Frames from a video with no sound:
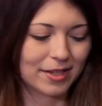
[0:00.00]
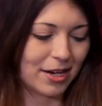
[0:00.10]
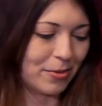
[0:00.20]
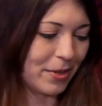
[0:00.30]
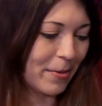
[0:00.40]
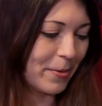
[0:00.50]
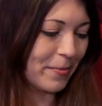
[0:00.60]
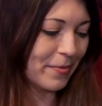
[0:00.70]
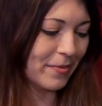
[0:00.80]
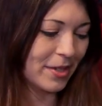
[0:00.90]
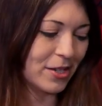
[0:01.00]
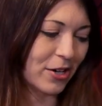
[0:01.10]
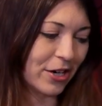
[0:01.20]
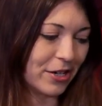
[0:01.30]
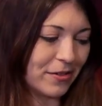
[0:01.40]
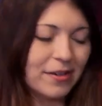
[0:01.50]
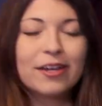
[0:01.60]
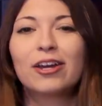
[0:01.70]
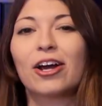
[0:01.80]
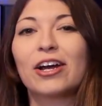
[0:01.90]
I don't blame him. Sorry, dude.
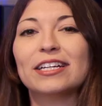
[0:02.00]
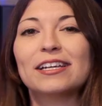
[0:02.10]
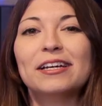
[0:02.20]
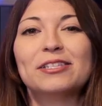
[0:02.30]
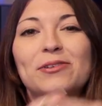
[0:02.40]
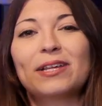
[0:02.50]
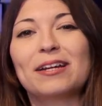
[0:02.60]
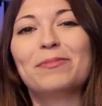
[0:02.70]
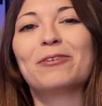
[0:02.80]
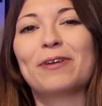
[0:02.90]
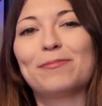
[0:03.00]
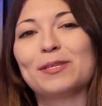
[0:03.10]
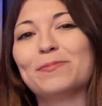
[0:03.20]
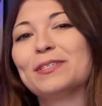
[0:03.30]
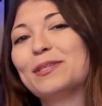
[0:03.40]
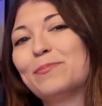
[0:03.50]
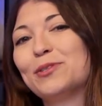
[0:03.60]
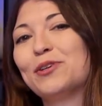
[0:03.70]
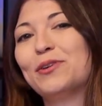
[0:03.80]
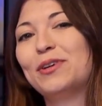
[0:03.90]
All right, so that about wraps up this
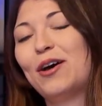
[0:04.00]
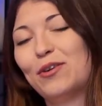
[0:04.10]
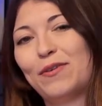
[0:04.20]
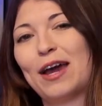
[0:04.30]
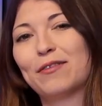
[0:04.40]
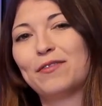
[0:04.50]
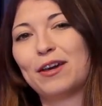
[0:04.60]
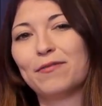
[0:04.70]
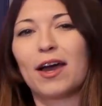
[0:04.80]
episode of Hak5.